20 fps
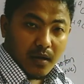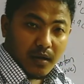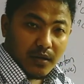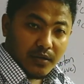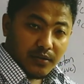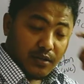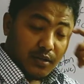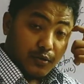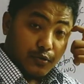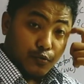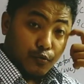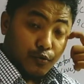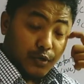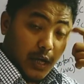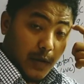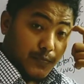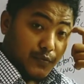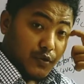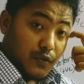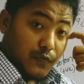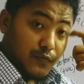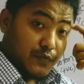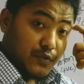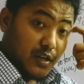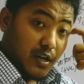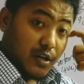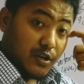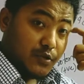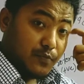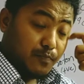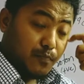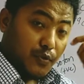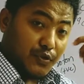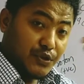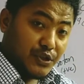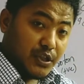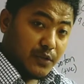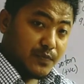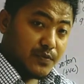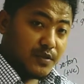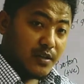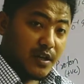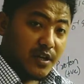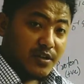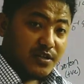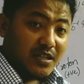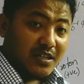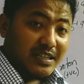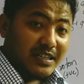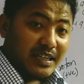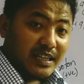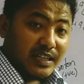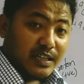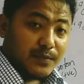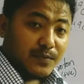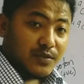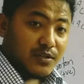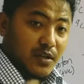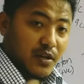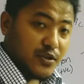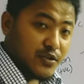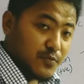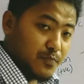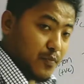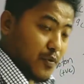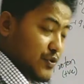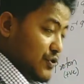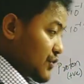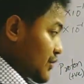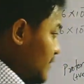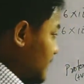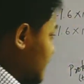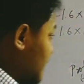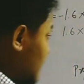There are two types of charge, positive charge and negative charge. Positive